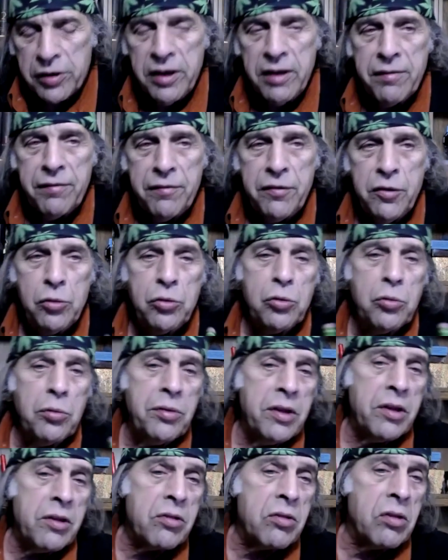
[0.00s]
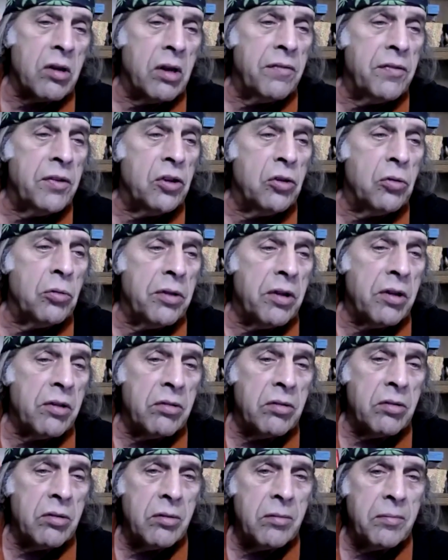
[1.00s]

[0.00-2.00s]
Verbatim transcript: if you do this and if you do this.